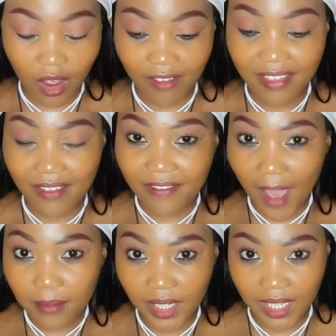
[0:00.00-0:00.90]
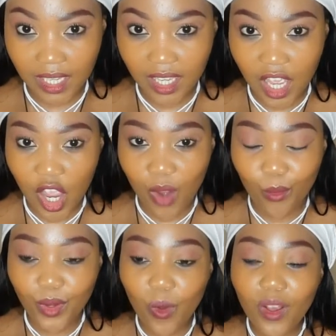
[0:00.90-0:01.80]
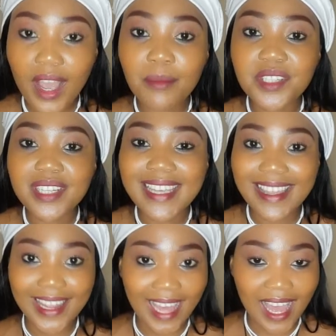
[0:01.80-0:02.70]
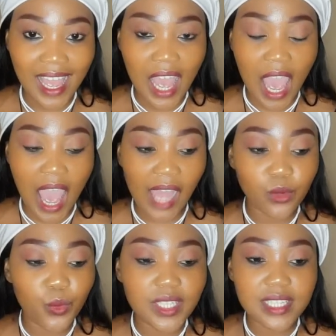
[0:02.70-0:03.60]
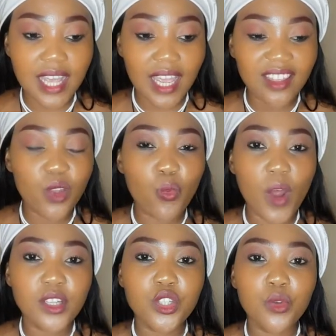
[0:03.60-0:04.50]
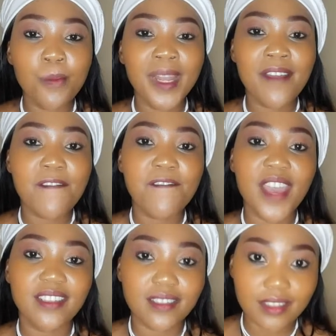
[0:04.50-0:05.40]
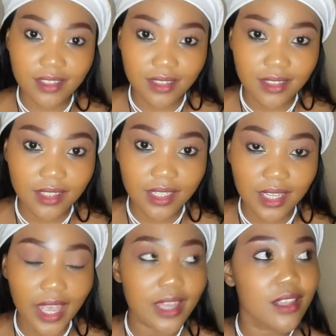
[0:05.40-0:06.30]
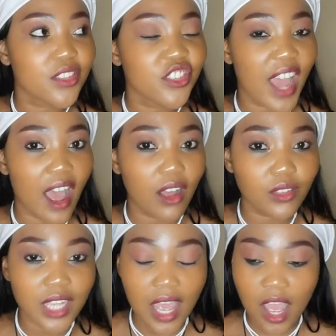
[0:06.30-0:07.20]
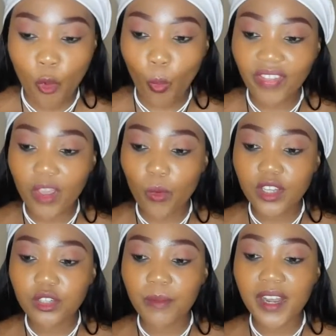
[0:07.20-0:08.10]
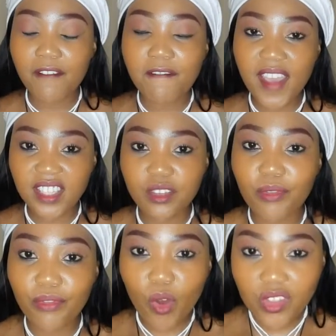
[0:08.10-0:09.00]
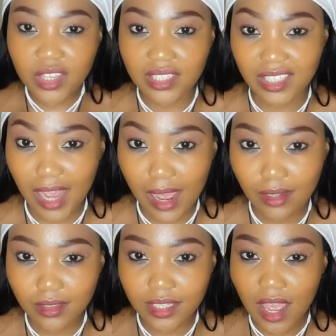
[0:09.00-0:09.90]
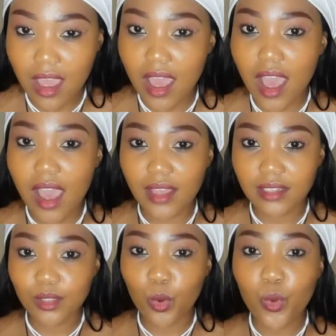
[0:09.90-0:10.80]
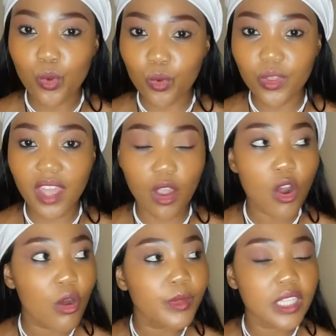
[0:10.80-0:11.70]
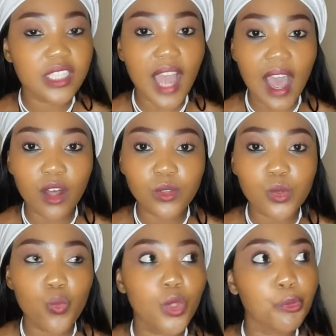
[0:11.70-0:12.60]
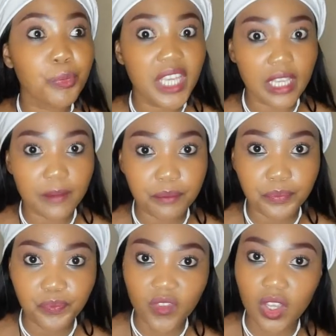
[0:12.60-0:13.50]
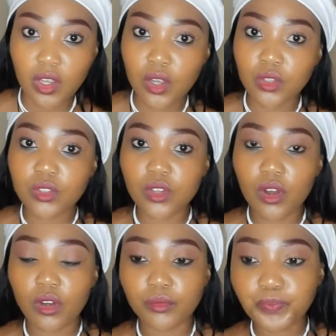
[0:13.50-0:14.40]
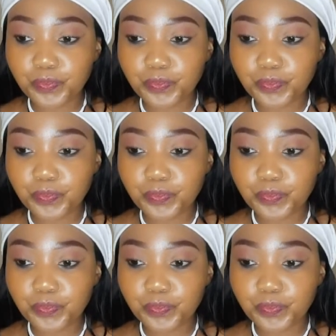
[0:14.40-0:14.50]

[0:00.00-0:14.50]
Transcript: the family would all come together and would say they want to manifest in this child, what they want to manifest for this child, and who they hope the child will be. So